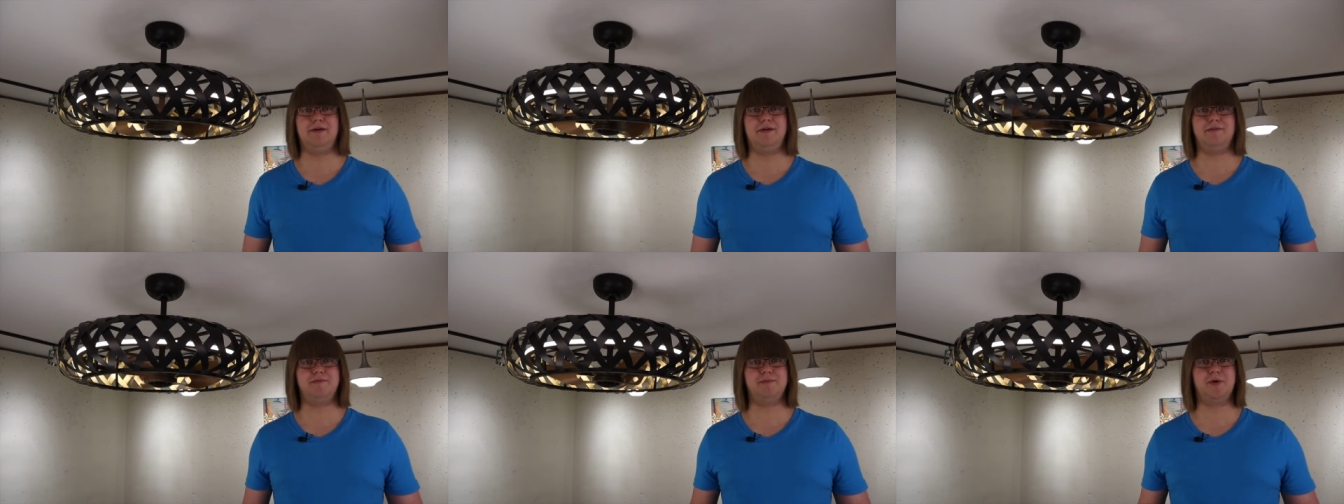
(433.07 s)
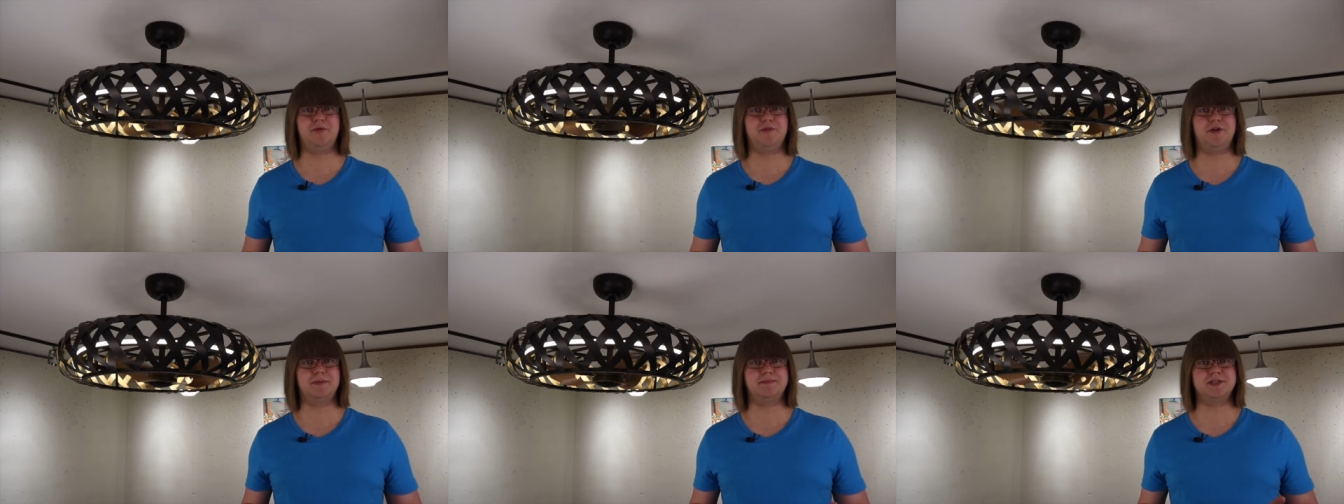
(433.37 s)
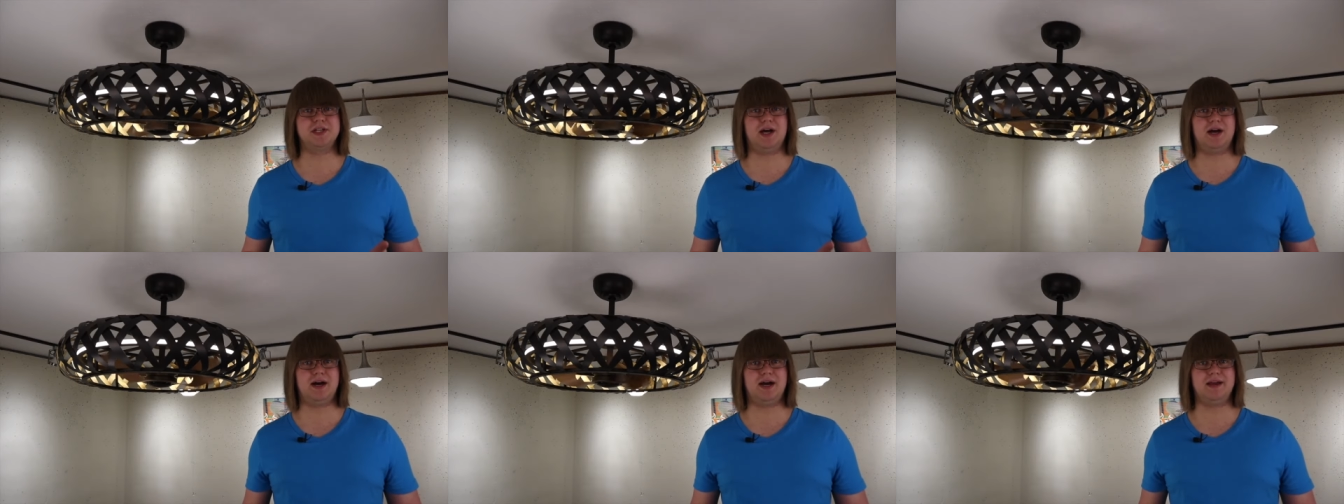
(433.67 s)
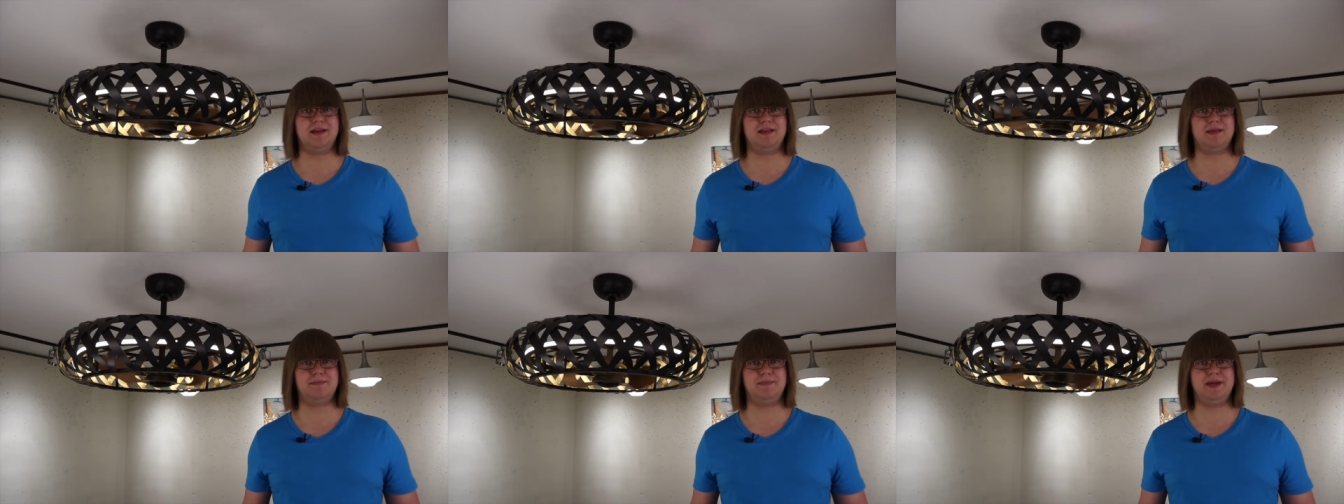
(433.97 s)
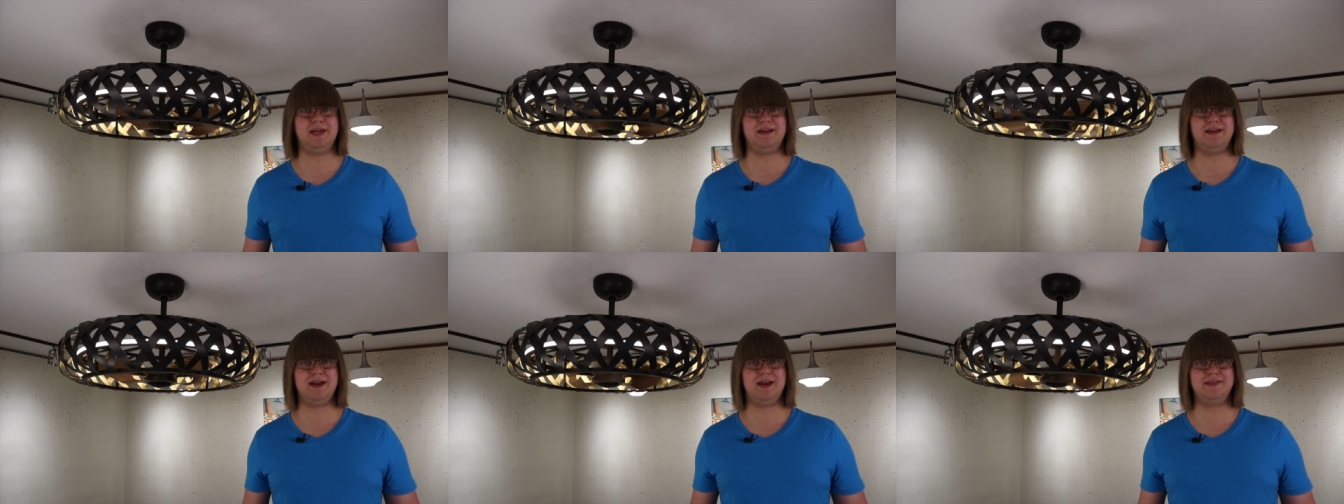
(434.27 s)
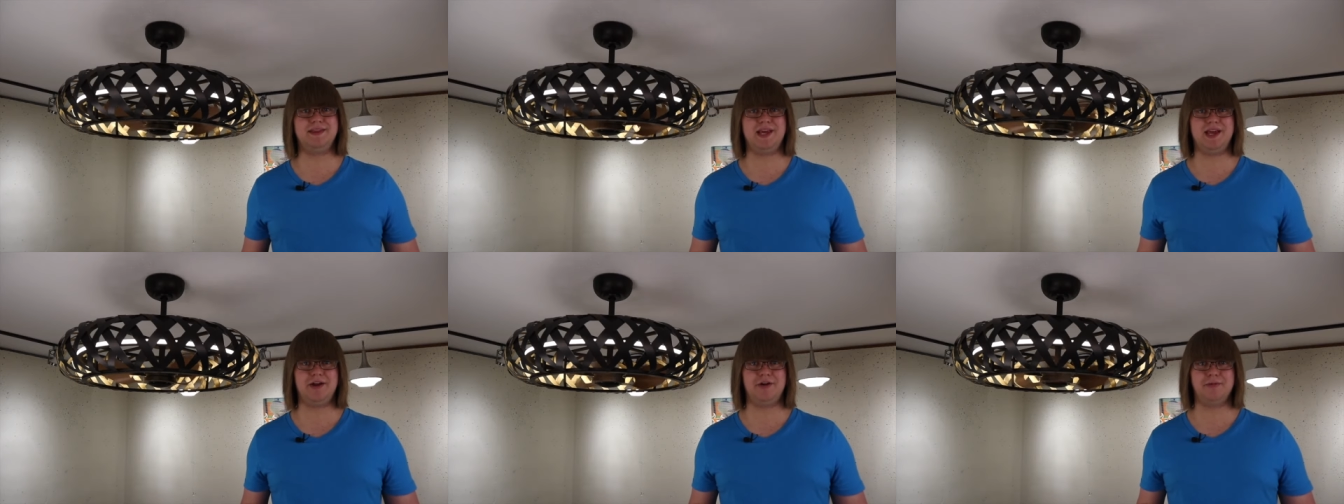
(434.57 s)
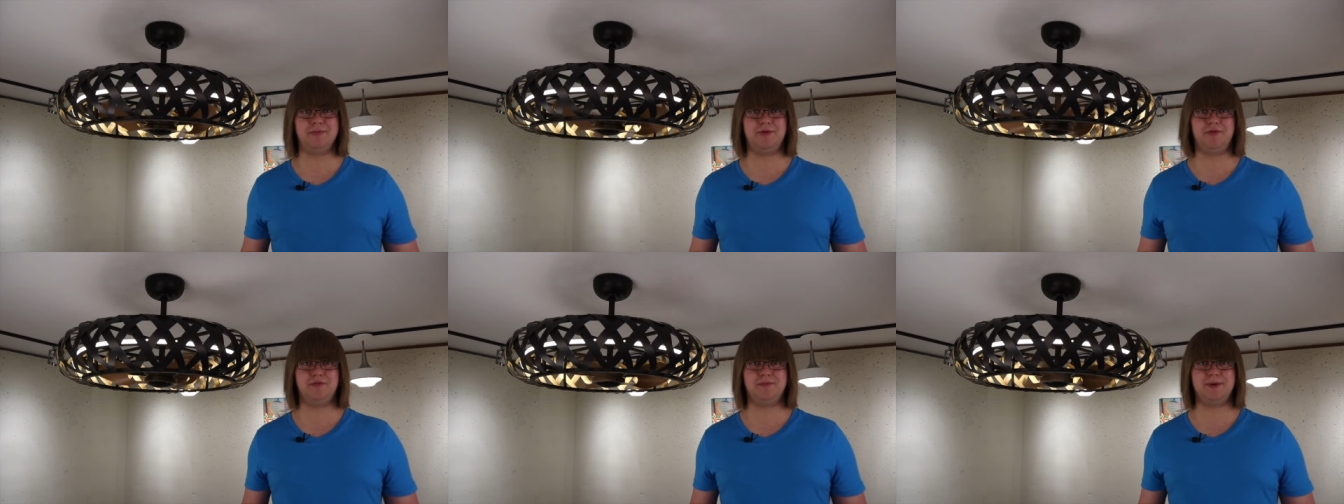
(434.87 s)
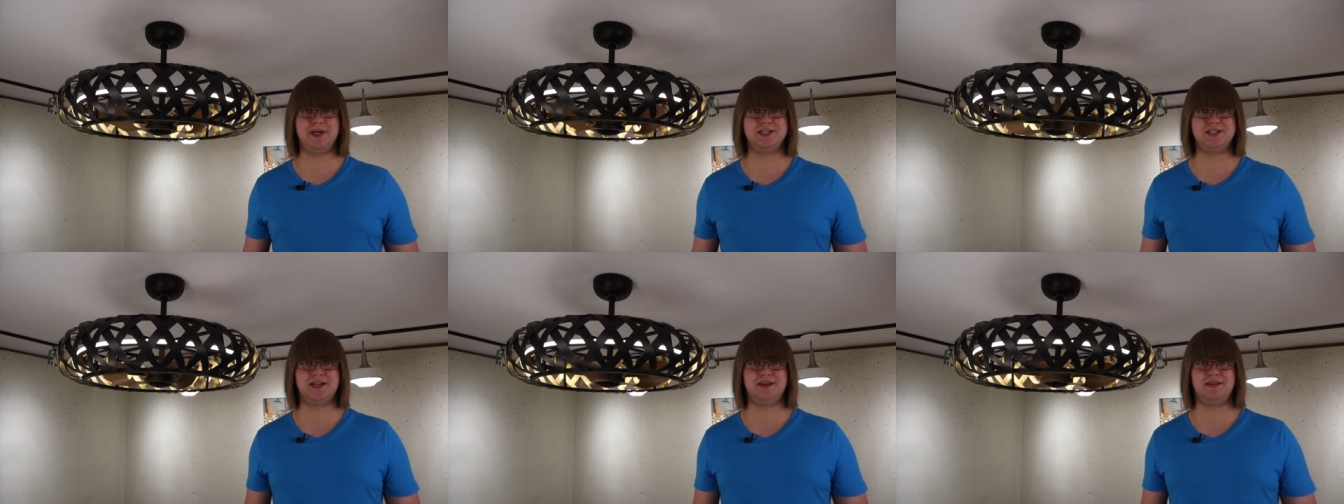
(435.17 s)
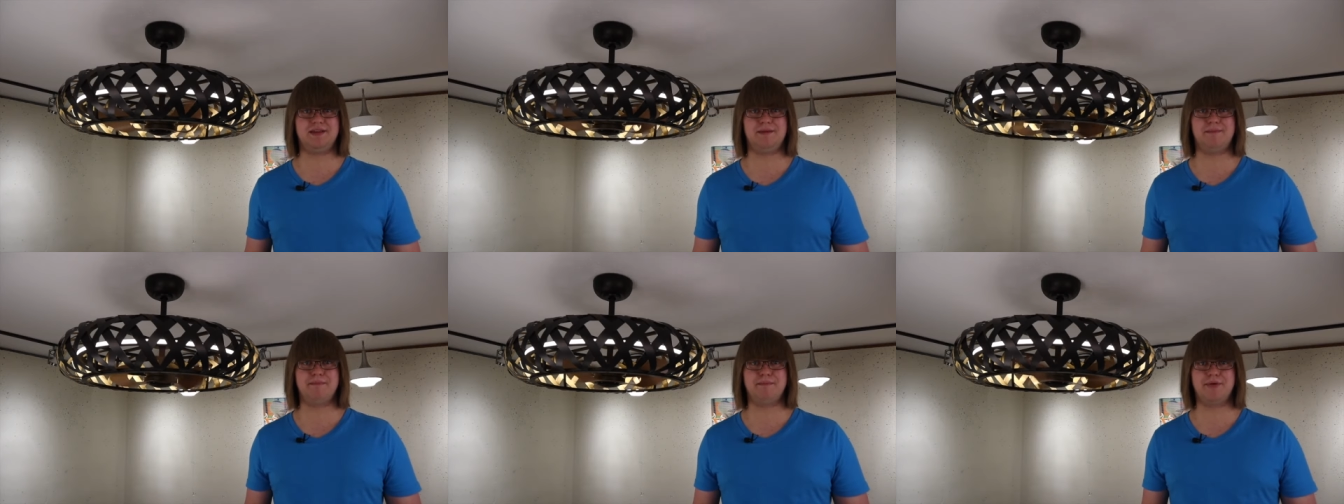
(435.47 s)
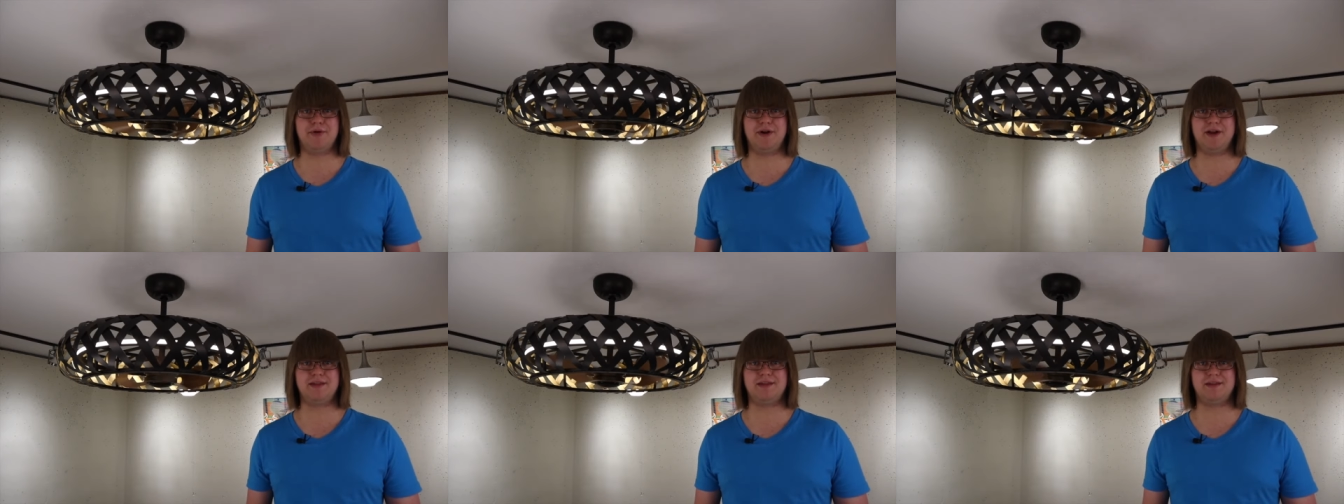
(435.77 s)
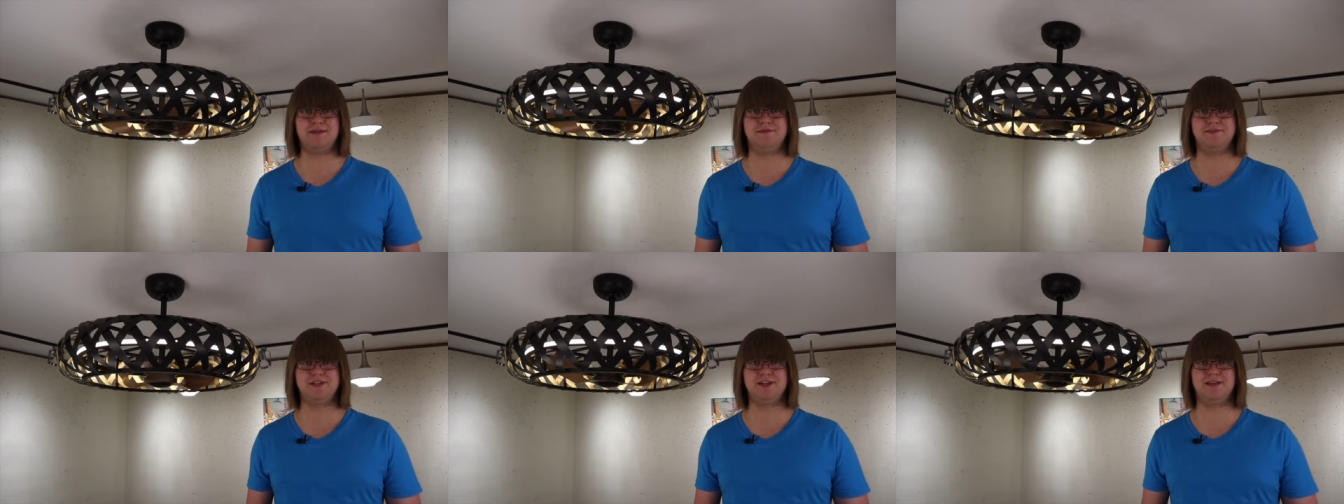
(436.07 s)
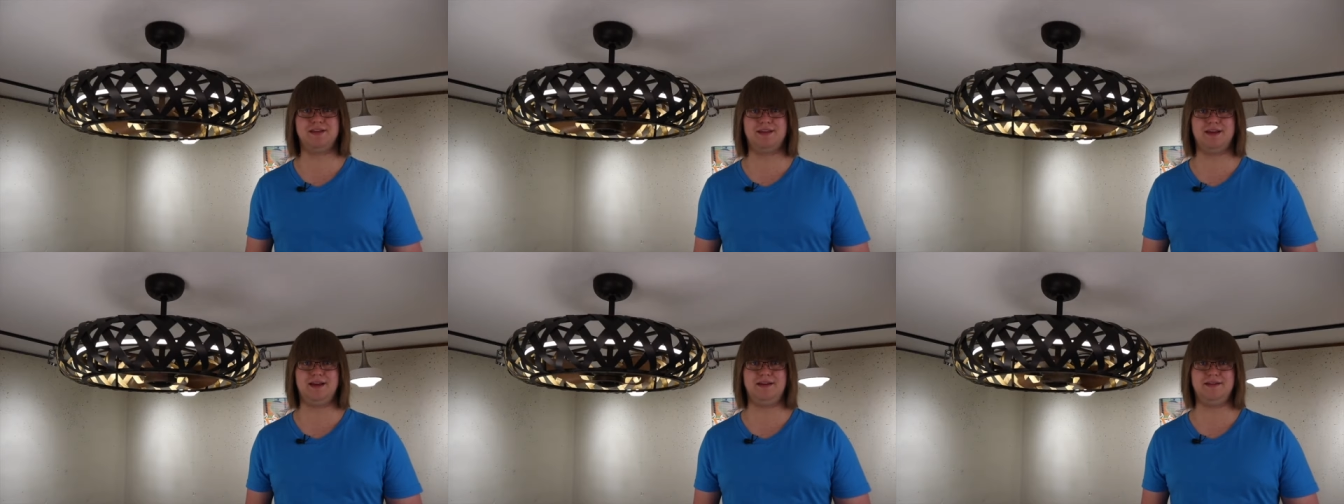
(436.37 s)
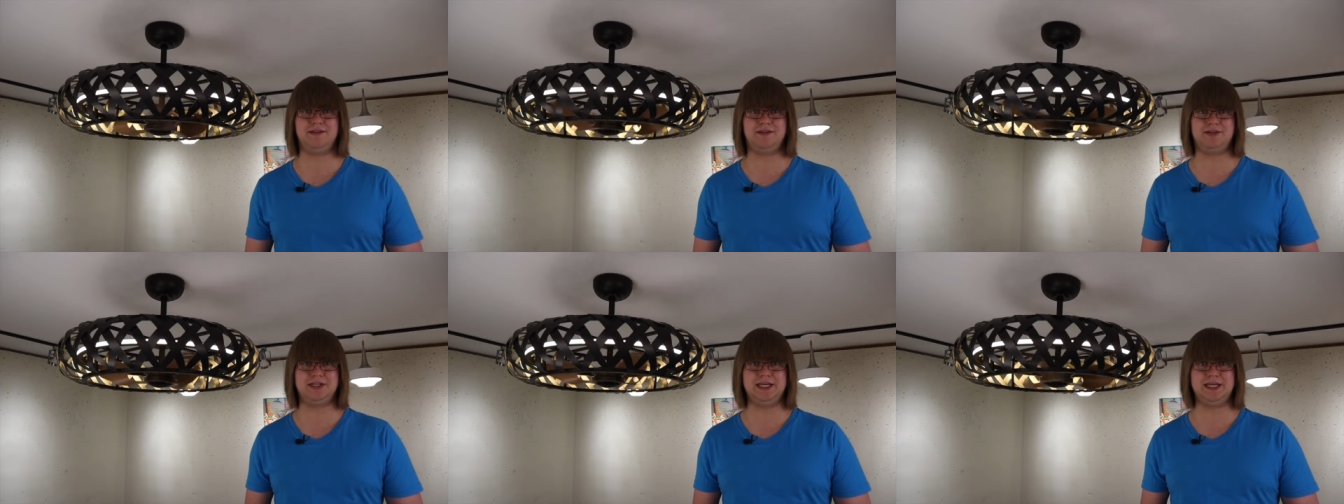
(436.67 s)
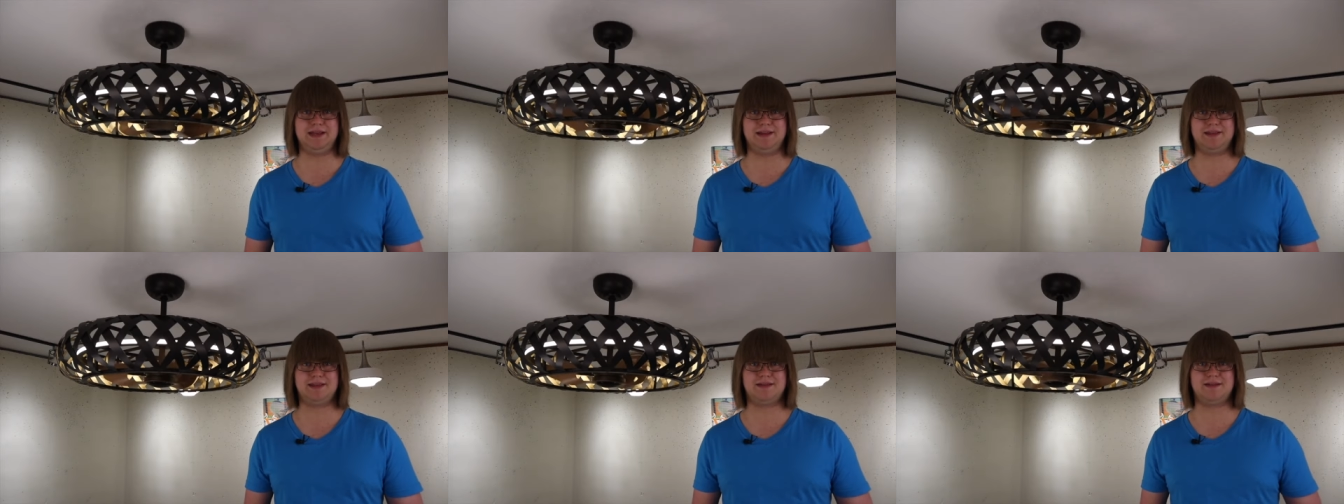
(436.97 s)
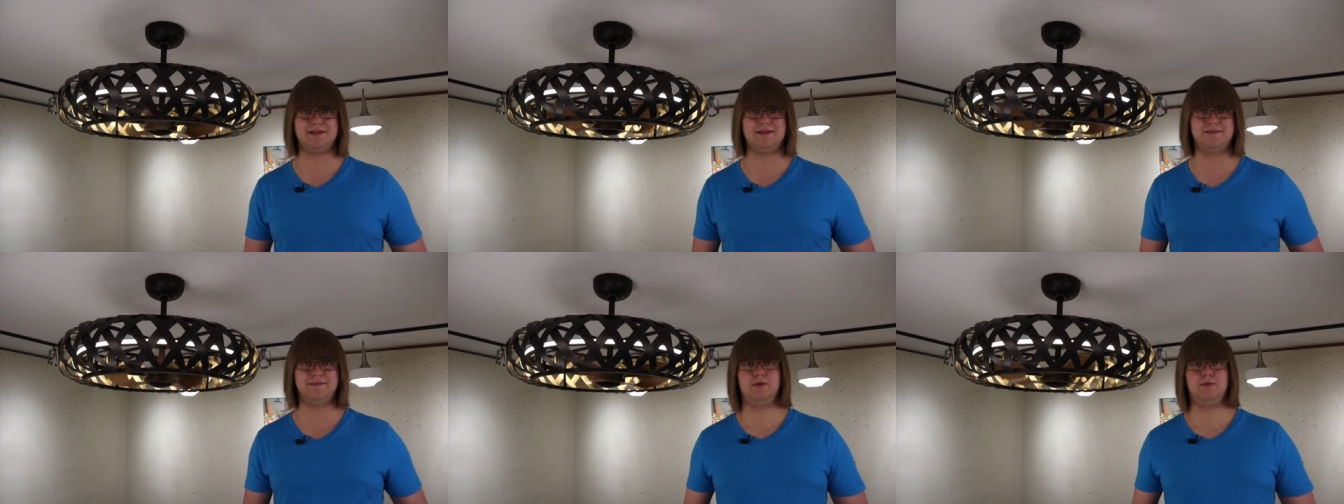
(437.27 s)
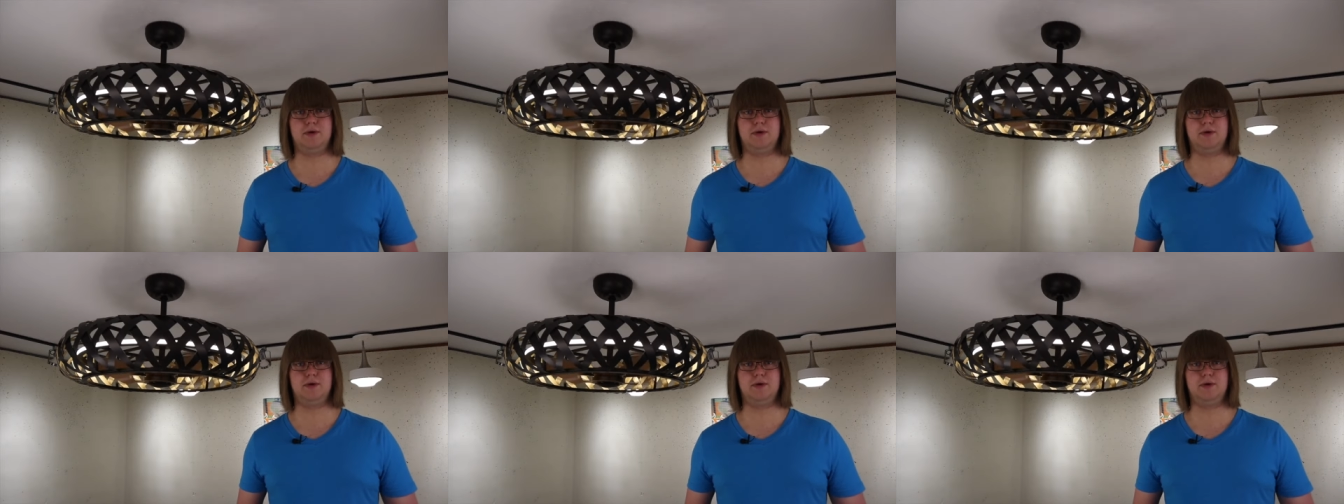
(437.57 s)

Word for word: Now I've moved up to high speed, and the air movement is impressive to say the least.